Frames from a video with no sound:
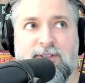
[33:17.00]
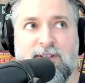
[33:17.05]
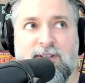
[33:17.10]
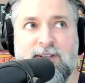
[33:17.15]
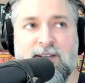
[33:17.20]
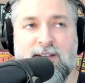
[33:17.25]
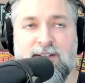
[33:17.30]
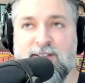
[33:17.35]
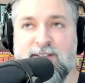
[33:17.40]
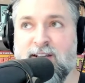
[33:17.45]

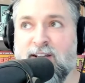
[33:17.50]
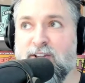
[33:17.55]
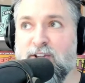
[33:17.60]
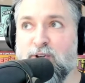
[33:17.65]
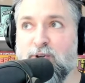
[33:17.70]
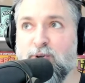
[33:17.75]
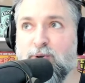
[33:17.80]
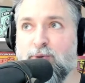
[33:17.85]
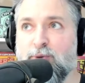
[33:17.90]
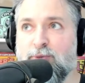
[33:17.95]

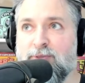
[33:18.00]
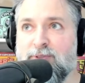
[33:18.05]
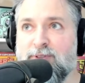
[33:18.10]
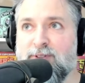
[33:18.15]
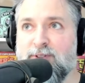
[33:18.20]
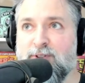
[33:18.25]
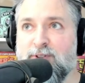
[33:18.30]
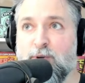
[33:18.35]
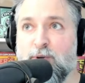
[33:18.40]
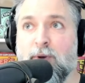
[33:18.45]
continue
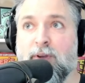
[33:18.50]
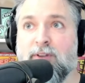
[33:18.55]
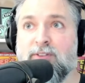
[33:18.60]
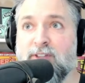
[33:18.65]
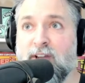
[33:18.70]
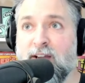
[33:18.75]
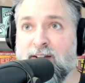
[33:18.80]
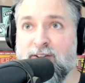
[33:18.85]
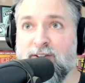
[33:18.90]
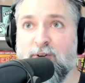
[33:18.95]
to
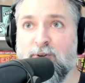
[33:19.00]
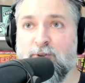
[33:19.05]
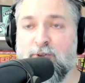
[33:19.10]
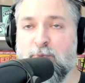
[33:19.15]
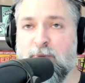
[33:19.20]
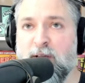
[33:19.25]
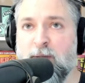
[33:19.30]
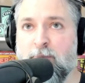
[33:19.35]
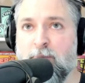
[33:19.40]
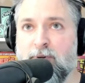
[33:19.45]
excite those
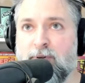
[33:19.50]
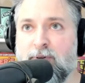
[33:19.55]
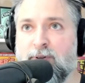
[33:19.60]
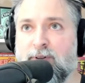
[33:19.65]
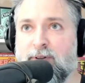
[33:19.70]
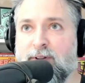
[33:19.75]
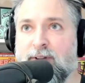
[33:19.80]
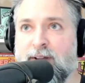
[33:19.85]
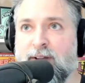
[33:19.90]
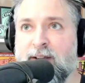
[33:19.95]

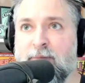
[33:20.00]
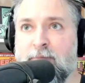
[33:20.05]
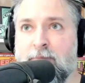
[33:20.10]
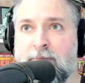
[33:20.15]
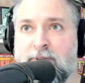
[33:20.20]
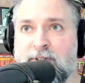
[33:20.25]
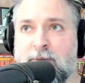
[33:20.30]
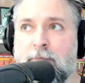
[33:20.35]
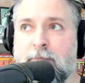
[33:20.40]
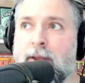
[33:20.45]
people
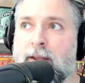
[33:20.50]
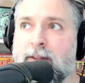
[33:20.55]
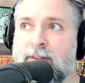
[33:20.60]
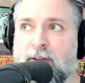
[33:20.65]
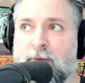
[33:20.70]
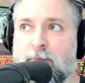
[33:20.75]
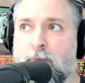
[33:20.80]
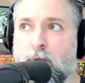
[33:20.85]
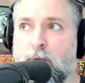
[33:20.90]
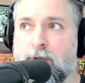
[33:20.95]
and to make
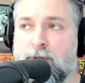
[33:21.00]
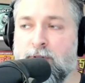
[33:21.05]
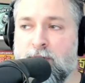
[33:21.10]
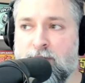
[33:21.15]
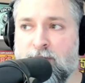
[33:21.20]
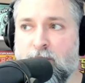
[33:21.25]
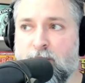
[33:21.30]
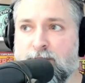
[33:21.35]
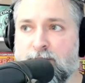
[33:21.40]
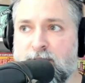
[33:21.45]
them more than a
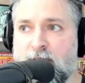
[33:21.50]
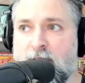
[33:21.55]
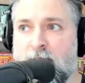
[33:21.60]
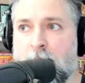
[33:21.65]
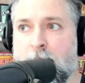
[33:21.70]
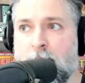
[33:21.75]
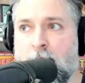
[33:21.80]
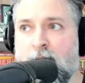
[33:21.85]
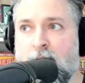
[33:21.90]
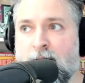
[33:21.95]

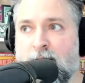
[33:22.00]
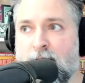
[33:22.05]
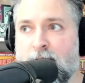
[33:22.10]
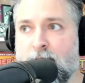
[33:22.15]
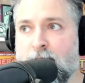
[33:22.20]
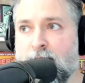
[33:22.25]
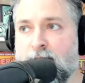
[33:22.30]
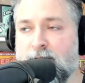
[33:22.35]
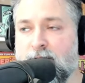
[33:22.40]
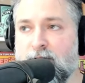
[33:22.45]
first-time
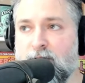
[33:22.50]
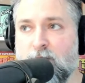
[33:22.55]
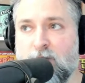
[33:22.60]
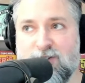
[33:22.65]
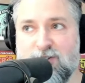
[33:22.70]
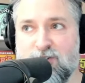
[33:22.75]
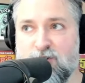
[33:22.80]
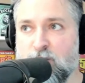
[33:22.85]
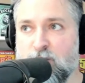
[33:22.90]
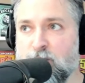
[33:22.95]
buyer. And you
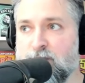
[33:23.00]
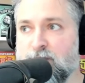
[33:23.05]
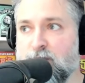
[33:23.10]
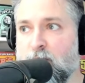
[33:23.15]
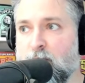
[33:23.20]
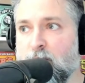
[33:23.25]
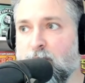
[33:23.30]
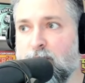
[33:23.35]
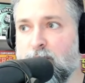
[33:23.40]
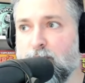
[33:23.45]
could do
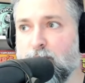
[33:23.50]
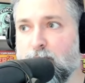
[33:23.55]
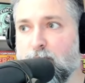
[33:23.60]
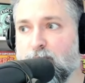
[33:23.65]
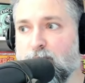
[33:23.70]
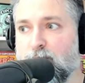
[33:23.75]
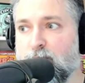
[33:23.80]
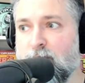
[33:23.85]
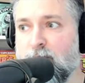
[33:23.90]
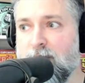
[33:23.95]
so
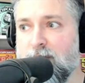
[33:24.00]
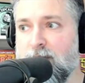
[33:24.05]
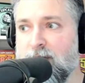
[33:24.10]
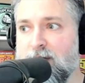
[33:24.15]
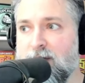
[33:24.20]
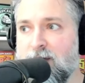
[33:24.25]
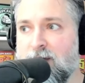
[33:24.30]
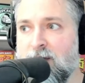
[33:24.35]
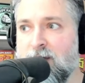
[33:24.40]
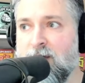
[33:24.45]
through
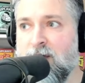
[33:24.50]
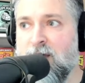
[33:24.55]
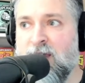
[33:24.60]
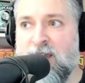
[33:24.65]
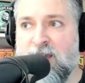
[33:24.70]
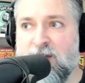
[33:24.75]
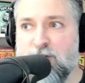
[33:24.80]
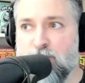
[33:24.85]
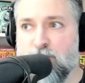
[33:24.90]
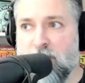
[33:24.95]

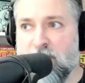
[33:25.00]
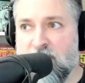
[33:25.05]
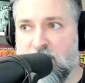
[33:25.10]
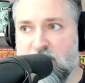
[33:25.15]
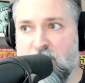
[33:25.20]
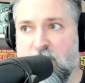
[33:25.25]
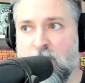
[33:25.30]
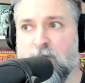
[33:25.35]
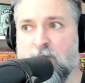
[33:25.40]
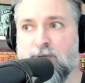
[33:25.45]
handwritten
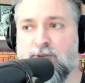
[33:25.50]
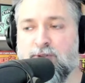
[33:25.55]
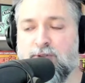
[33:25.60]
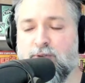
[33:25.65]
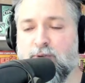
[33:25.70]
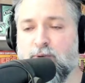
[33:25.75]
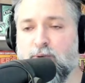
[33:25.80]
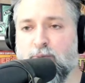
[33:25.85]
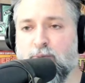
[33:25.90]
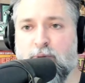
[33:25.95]
notes,
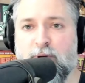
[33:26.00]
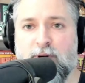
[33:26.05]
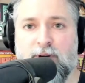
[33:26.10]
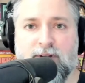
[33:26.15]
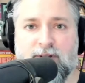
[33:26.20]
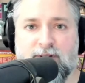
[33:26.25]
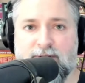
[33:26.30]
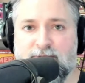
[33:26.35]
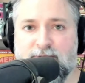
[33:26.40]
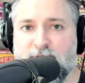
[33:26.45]
through
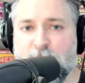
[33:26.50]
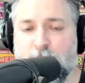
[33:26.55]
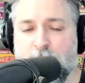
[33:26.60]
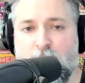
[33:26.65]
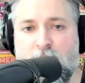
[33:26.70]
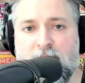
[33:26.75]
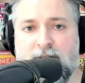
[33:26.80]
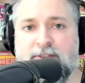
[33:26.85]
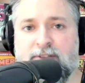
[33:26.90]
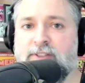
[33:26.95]
putting
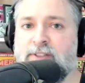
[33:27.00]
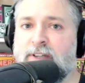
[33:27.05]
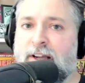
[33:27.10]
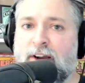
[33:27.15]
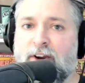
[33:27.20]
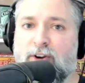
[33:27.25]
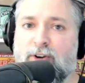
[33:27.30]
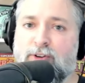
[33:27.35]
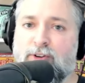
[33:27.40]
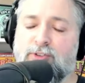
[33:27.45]
surprise
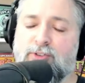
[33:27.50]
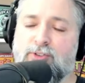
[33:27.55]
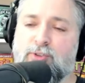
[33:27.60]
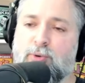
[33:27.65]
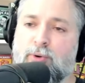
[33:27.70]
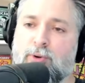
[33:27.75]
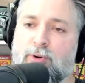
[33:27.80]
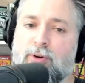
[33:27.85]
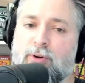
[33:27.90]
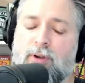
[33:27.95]
stickers,
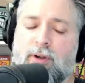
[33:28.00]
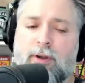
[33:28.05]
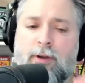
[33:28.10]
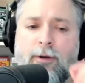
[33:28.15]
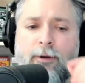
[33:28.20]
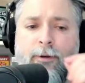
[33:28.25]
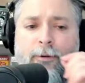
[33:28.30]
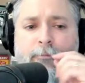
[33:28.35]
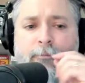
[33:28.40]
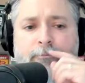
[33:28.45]

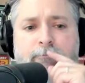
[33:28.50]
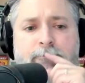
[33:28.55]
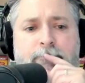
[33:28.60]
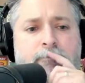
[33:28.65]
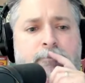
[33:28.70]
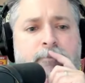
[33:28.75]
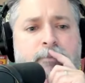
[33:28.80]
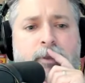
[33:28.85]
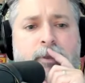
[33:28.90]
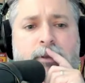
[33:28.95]
or,
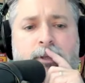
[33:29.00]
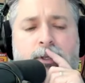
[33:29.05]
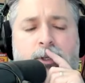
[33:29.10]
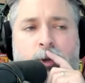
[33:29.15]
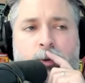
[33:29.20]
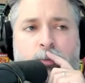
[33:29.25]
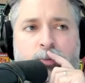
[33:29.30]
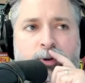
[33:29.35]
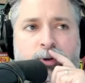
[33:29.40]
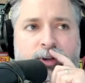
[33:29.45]
you
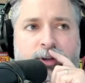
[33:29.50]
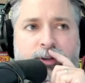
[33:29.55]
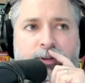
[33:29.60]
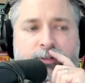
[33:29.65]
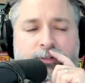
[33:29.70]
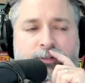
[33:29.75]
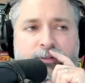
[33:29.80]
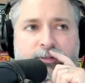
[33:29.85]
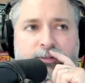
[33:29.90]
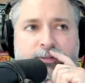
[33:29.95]
know, putting